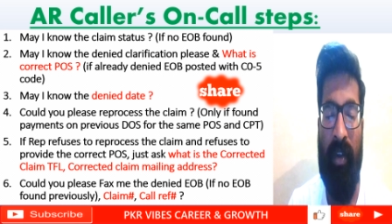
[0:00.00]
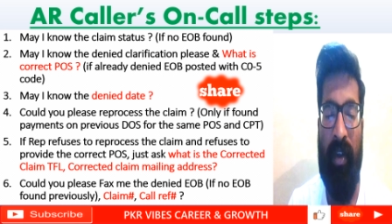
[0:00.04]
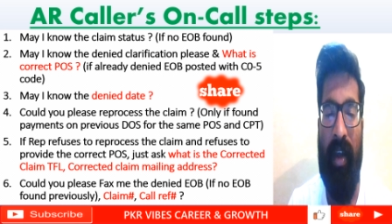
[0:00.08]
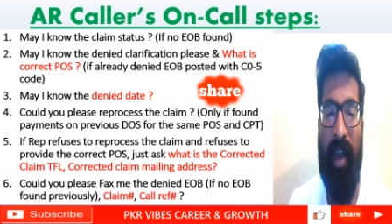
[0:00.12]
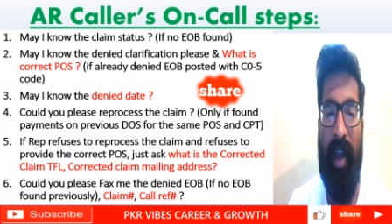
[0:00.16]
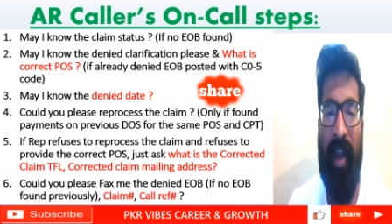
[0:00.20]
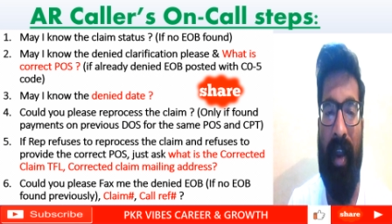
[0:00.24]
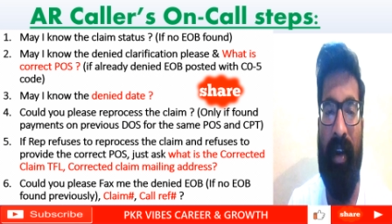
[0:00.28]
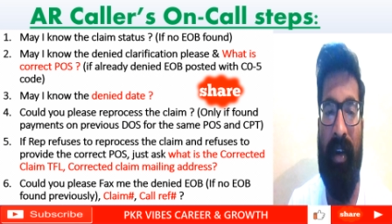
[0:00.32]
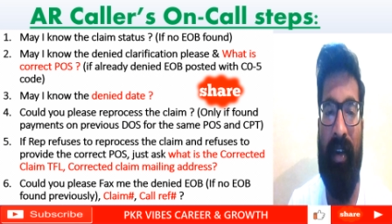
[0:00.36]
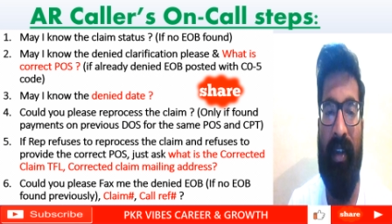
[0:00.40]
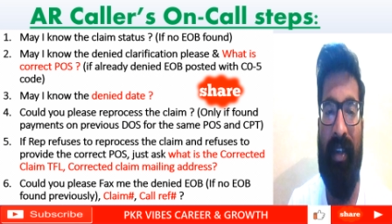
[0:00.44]

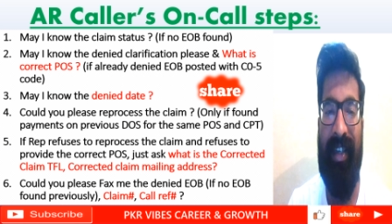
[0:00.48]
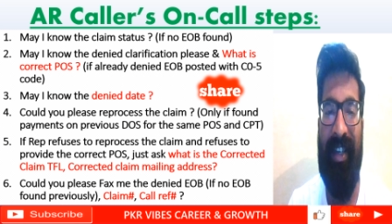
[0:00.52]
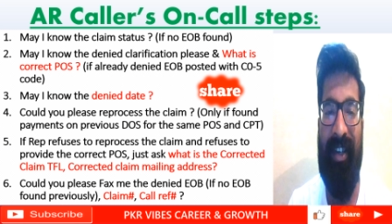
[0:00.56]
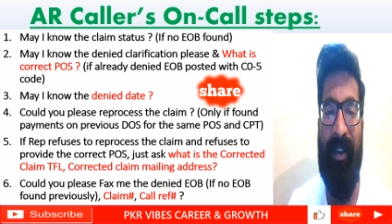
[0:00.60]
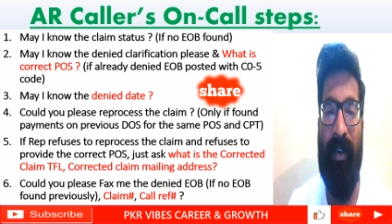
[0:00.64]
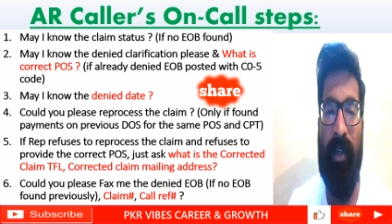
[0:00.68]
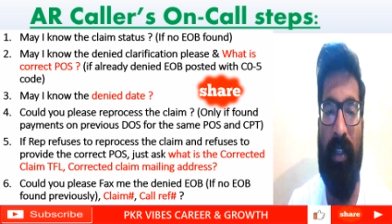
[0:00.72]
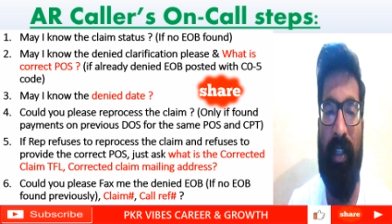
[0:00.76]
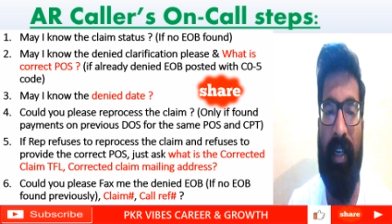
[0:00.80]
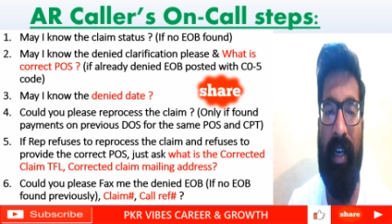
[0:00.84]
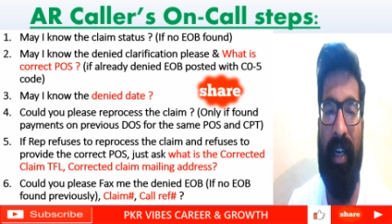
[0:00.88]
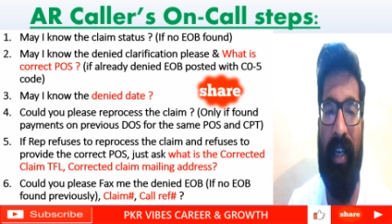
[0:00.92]
And
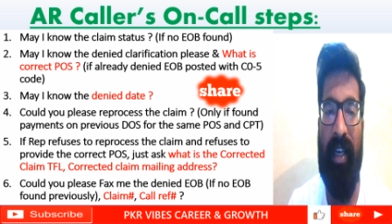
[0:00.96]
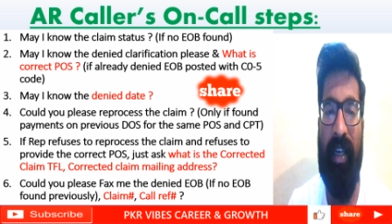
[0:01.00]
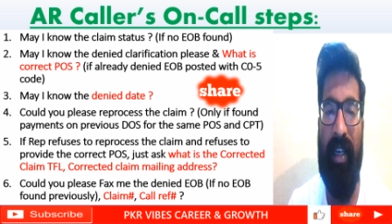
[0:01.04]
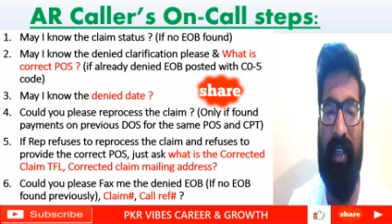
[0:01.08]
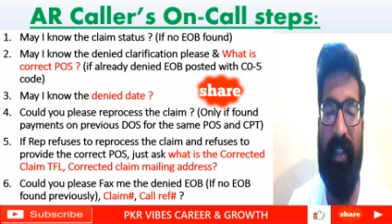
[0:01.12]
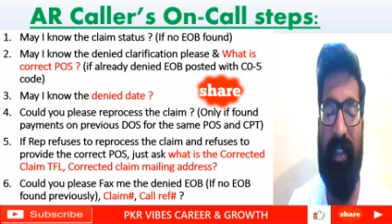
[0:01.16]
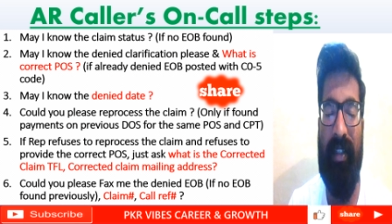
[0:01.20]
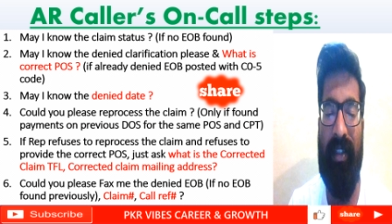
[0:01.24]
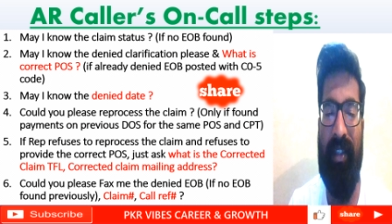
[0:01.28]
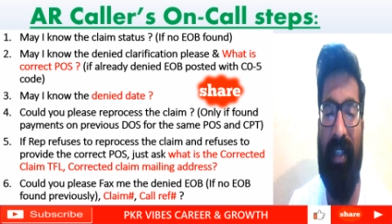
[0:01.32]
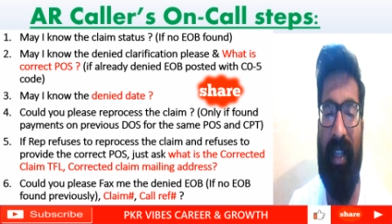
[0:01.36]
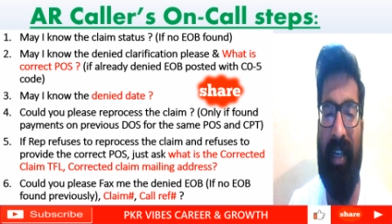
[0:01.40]
you're the
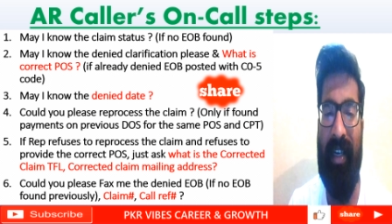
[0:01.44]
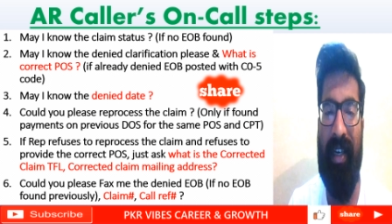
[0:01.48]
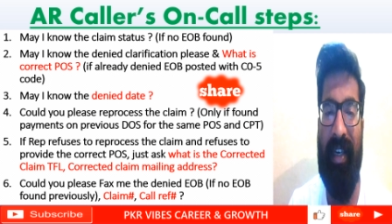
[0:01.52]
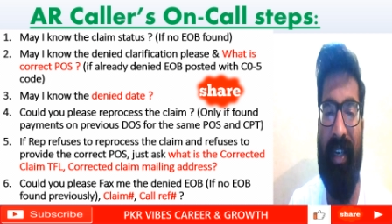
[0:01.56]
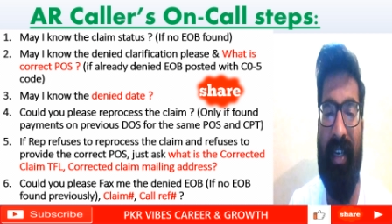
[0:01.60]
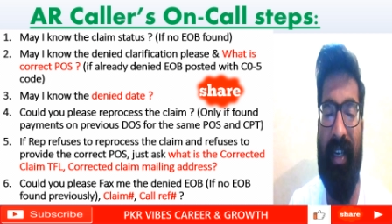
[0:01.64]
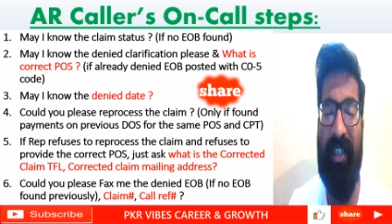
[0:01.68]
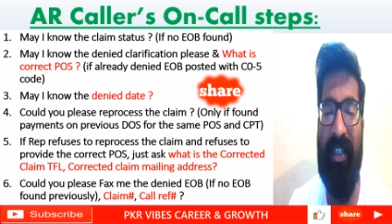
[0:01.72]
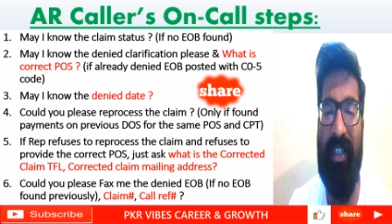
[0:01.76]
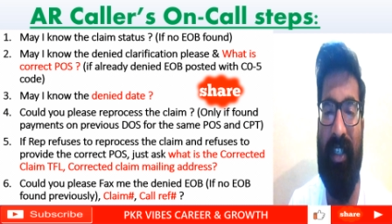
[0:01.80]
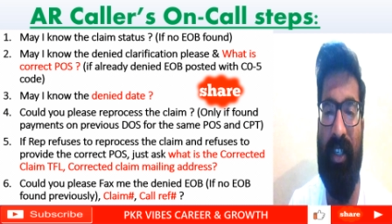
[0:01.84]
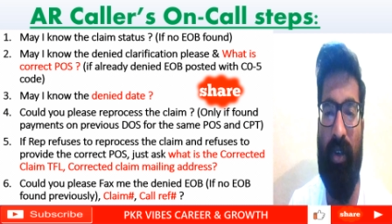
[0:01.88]

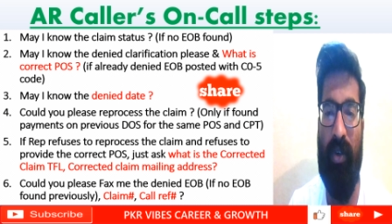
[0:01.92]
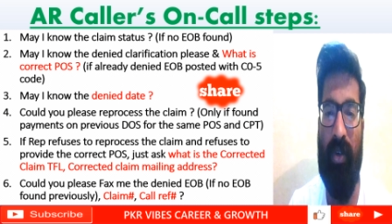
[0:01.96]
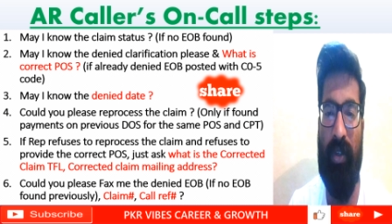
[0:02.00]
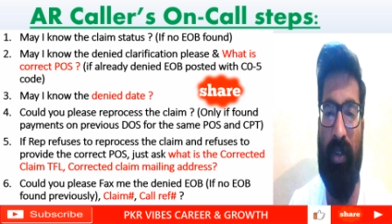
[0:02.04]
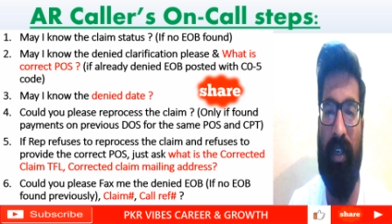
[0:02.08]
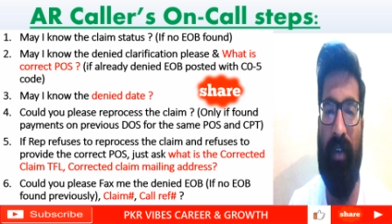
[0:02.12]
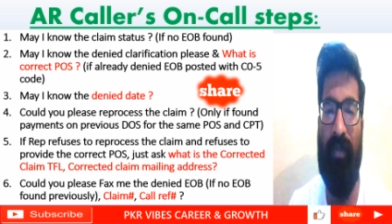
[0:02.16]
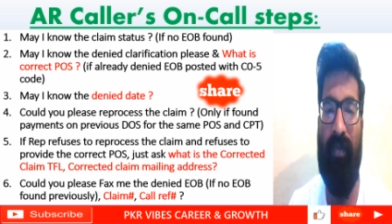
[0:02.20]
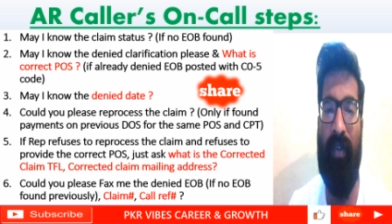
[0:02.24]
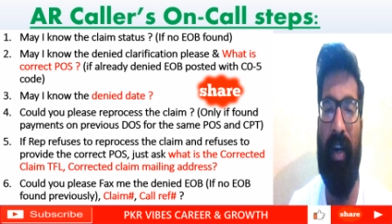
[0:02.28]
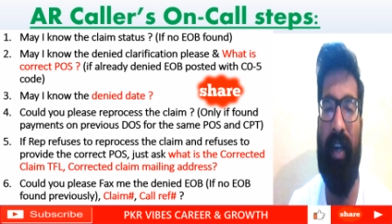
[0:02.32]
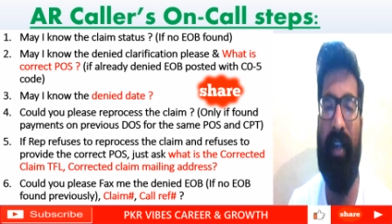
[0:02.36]
next
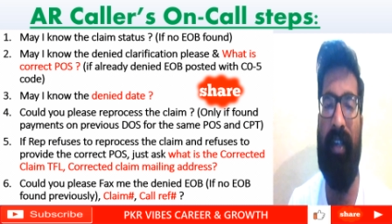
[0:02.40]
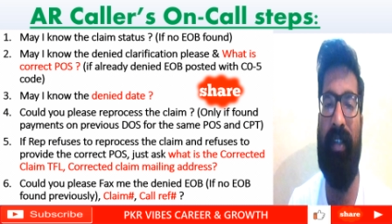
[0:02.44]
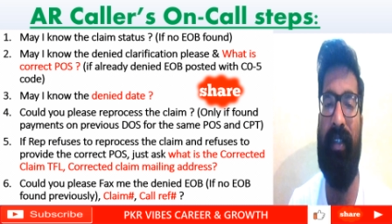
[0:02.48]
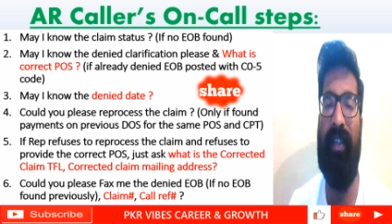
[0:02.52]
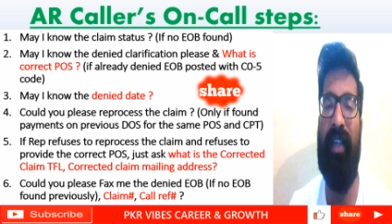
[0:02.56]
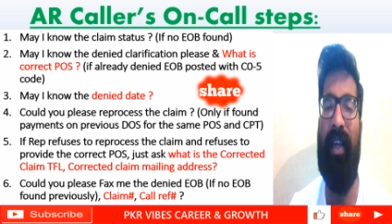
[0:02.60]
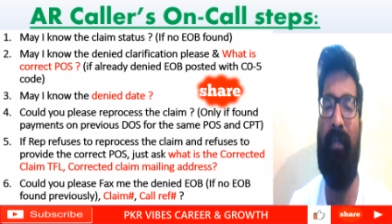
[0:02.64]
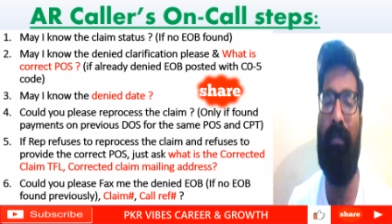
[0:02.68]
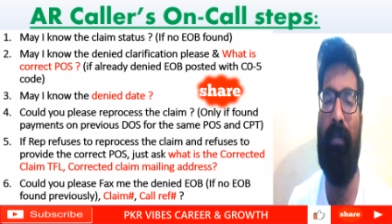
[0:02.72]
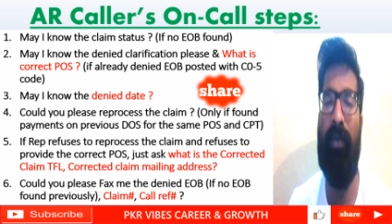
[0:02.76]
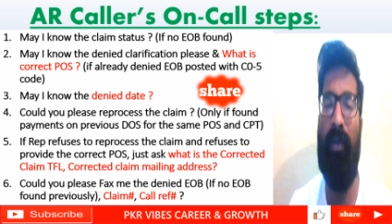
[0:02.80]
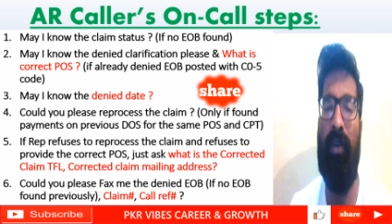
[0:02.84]
question. For
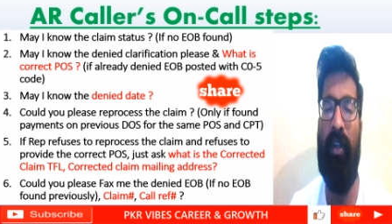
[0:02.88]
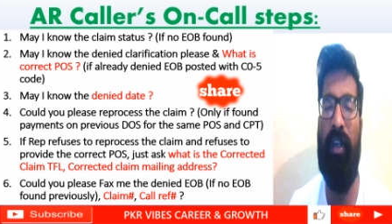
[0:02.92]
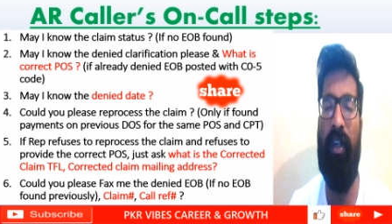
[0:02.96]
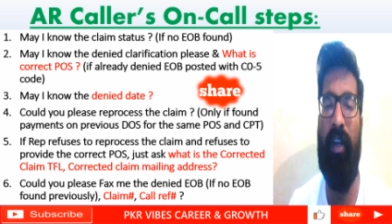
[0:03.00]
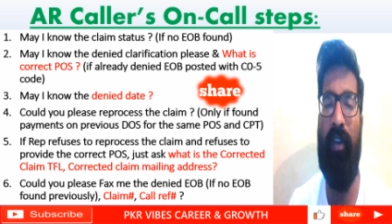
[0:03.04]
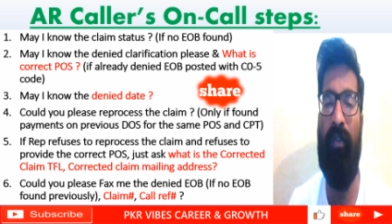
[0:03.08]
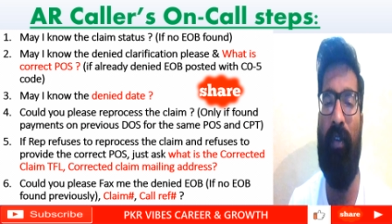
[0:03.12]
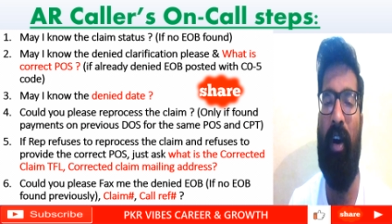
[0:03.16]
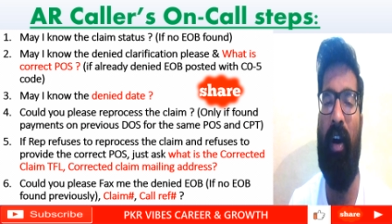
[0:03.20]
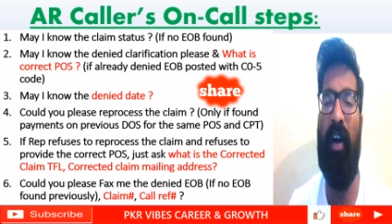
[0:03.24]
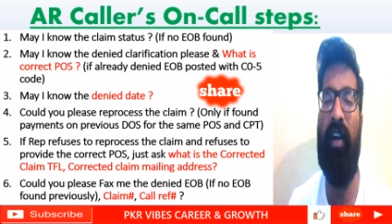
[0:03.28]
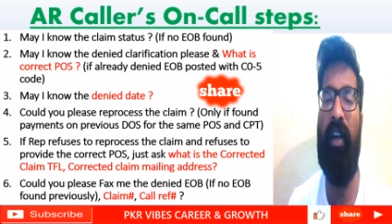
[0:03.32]
example,
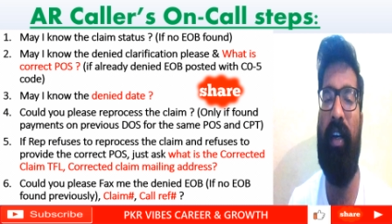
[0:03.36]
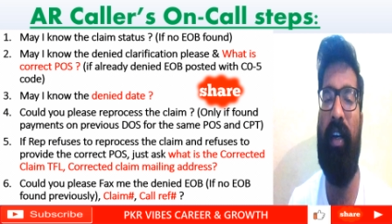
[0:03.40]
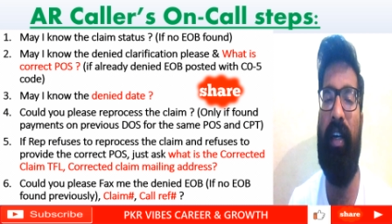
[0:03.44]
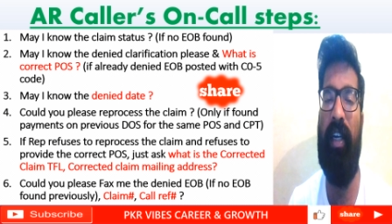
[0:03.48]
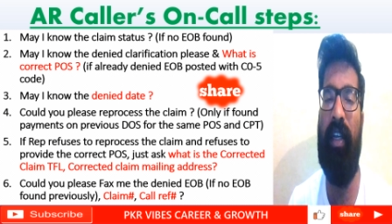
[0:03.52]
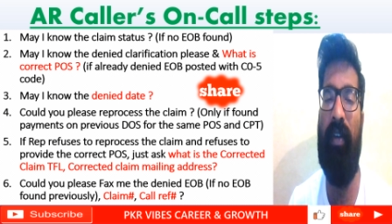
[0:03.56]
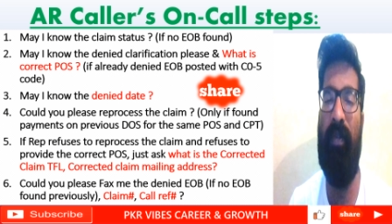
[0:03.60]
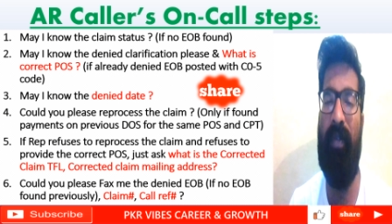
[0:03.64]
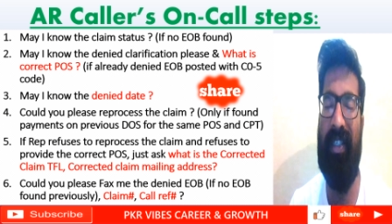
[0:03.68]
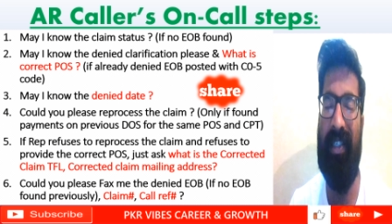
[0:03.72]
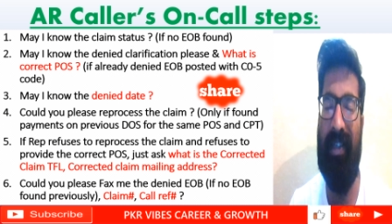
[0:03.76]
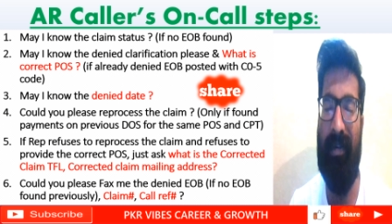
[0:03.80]
if
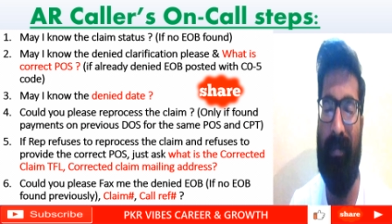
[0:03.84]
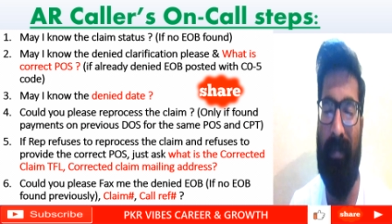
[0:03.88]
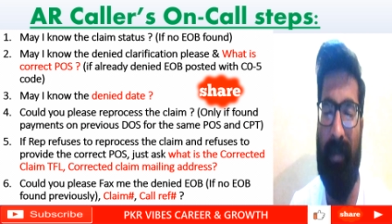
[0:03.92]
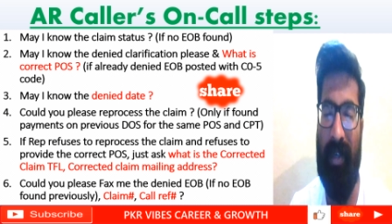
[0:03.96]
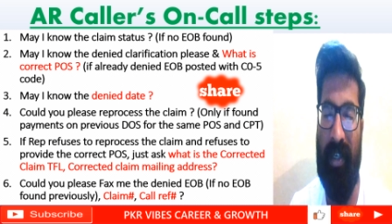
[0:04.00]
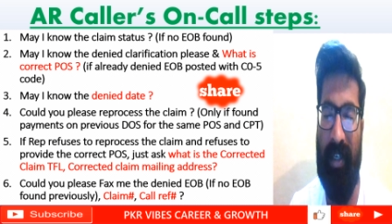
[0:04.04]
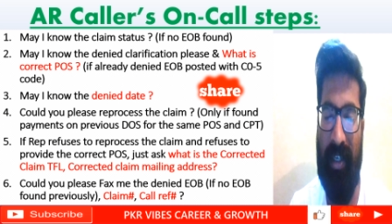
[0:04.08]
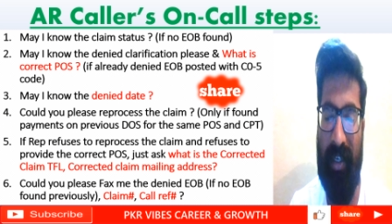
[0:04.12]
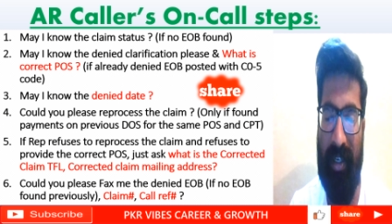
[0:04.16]
already we submitted